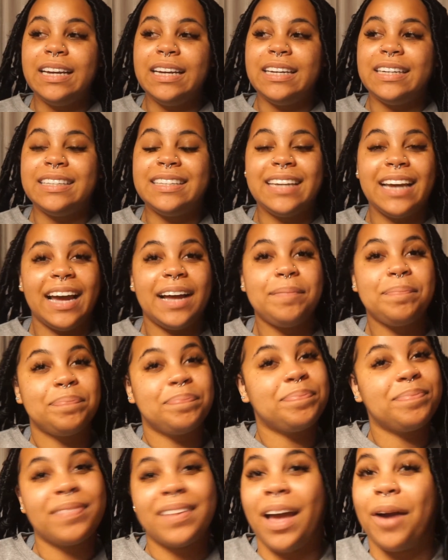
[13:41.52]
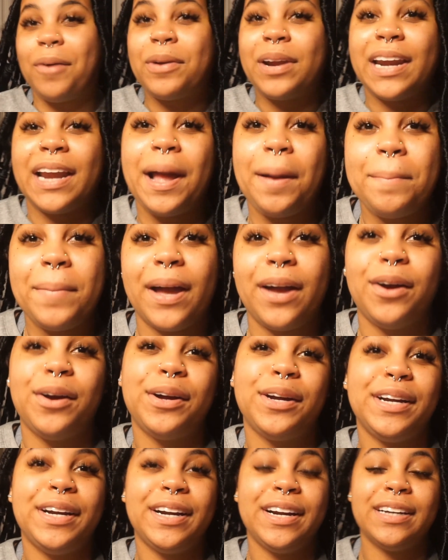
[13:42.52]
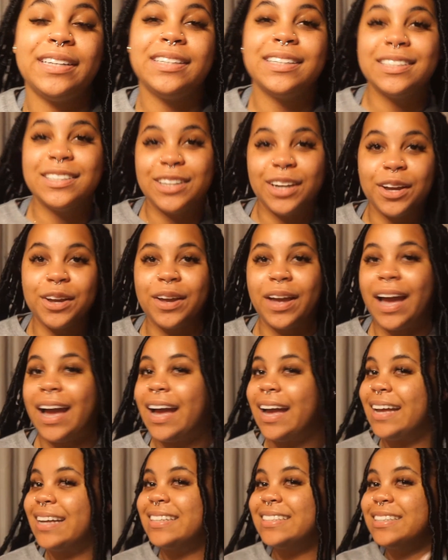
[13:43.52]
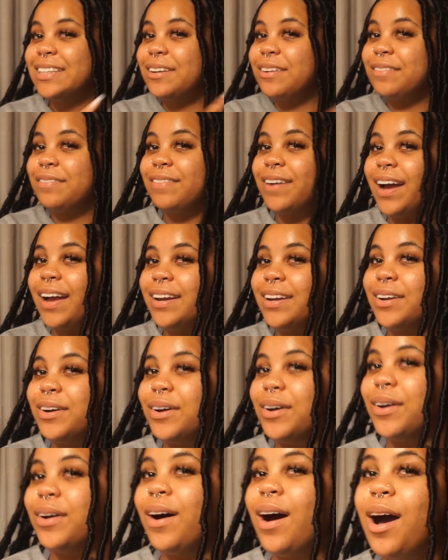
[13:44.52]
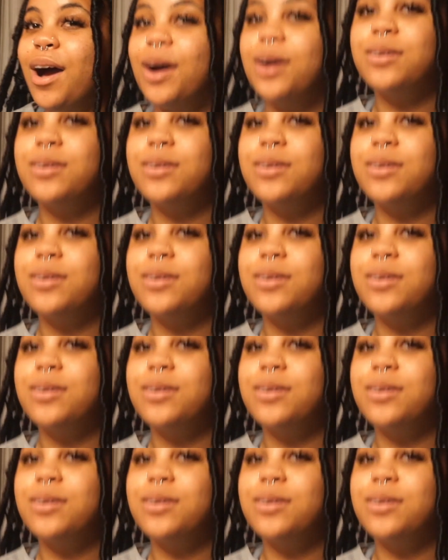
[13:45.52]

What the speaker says: yeah, I wanted to come back on here to show you guys the final